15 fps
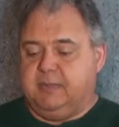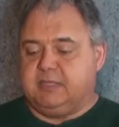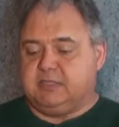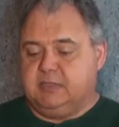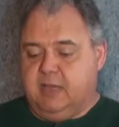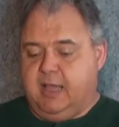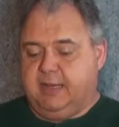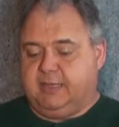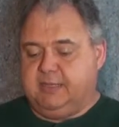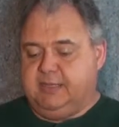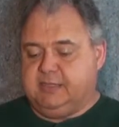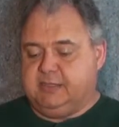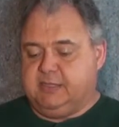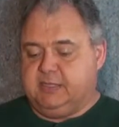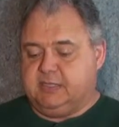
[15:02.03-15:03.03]
It's not
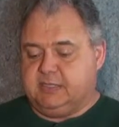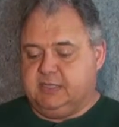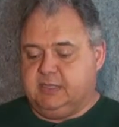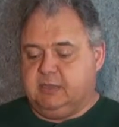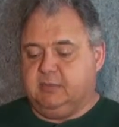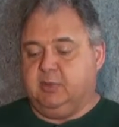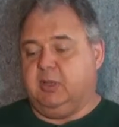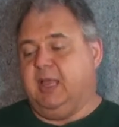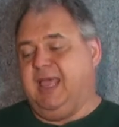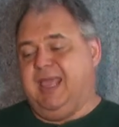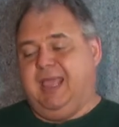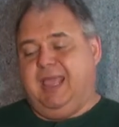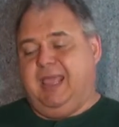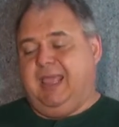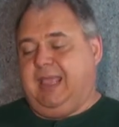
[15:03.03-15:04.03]
easily concealable,
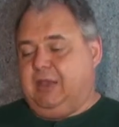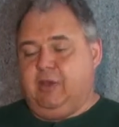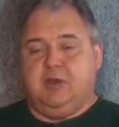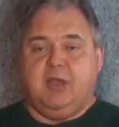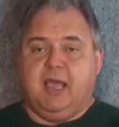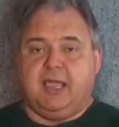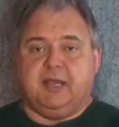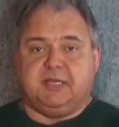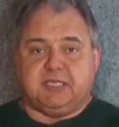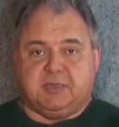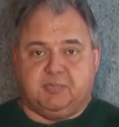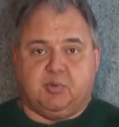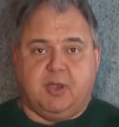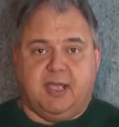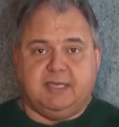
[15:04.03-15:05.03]
and you're not going to
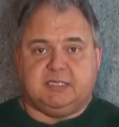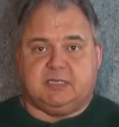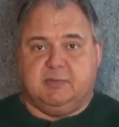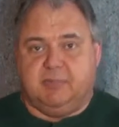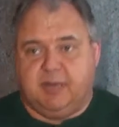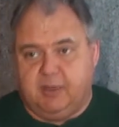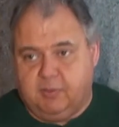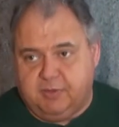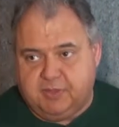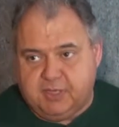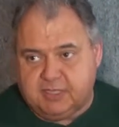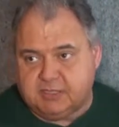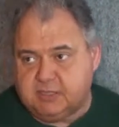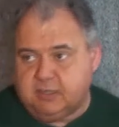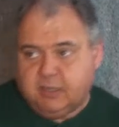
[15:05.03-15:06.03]
surprise somebody with
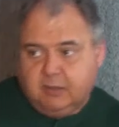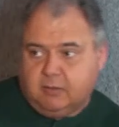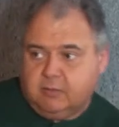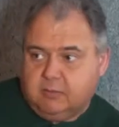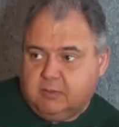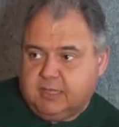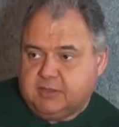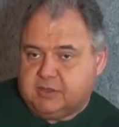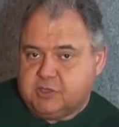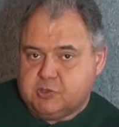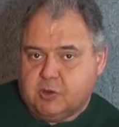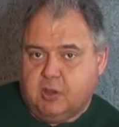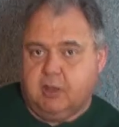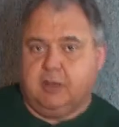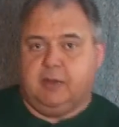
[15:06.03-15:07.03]
this, you know, get the
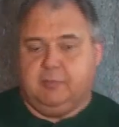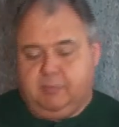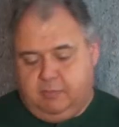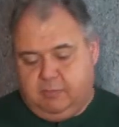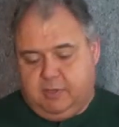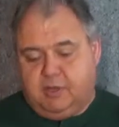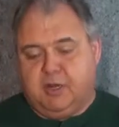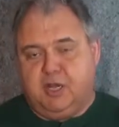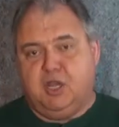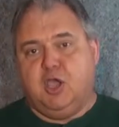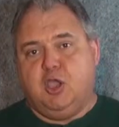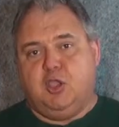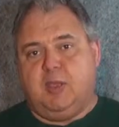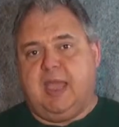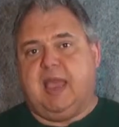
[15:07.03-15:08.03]
draw on them. They're going to
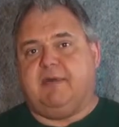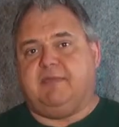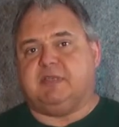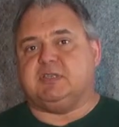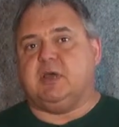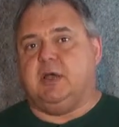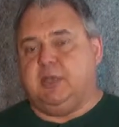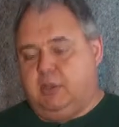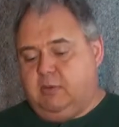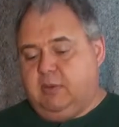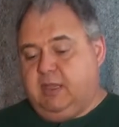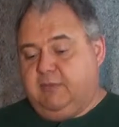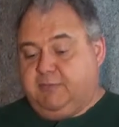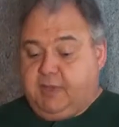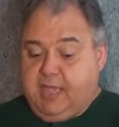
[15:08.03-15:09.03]
know you have this on you
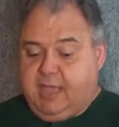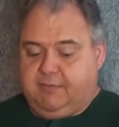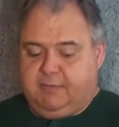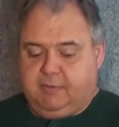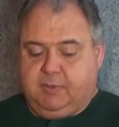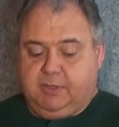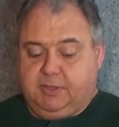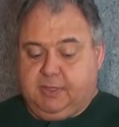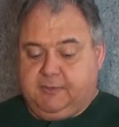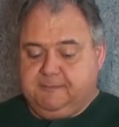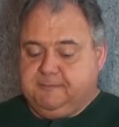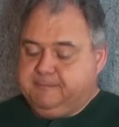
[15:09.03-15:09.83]
if you have it with you.